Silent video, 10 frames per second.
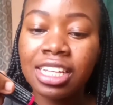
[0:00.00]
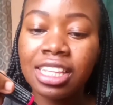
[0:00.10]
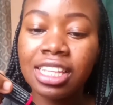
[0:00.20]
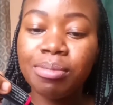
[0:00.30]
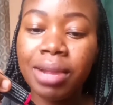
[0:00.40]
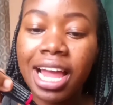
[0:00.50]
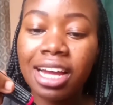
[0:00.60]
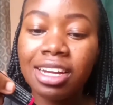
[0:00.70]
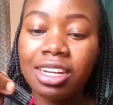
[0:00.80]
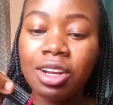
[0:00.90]
the black
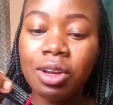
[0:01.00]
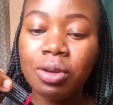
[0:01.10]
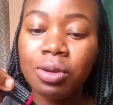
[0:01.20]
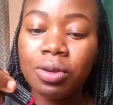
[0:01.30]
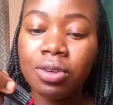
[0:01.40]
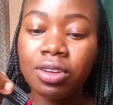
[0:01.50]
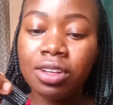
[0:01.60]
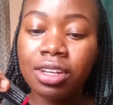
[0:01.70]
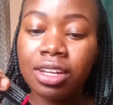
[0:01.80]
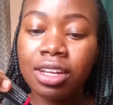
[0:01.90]
glue
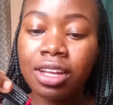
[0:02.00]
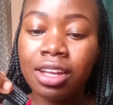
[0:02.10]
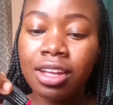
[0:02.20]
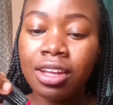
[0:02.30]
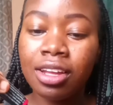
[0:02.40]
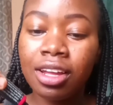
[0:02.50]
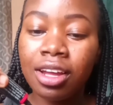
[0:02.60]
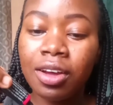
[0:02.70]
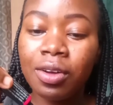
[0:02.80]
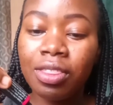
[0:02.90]

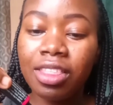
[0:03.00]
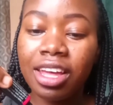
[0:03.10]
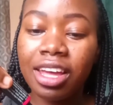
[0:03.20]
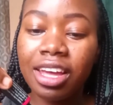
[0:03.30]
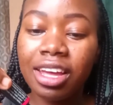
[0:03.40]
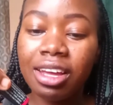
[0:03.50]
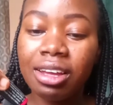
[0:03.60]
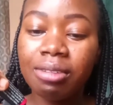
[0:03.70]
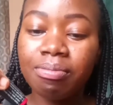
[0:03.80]
on the,